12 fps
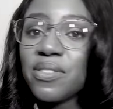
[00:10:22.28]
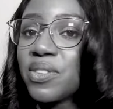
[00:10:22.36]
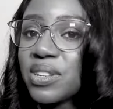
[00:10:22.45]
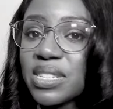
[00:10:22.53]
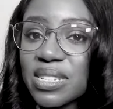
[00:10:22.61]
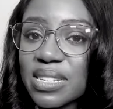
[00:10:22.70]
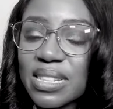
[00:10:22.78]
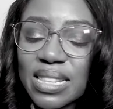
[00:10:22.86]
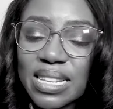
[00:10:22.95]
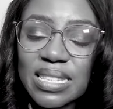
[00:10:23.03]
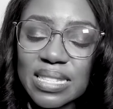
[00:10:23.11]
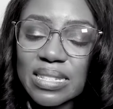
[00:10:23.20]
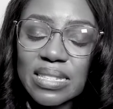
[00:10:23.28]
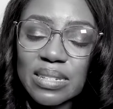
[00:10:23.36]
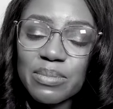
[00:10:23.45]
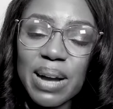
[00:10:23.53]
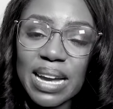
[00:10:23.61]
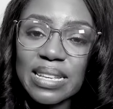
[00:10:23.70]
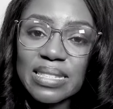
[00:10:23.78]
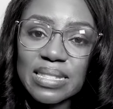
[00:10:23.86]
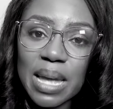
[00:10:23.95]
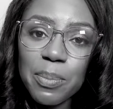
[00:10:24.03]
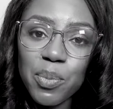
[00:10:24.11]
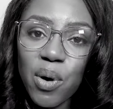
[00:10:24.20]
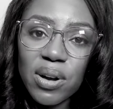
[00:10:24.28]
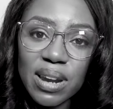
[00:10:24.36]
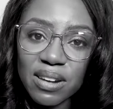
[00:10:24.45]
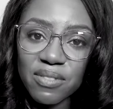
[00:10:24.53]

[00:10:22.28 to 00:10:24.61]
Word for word: if you didn't listen to my step one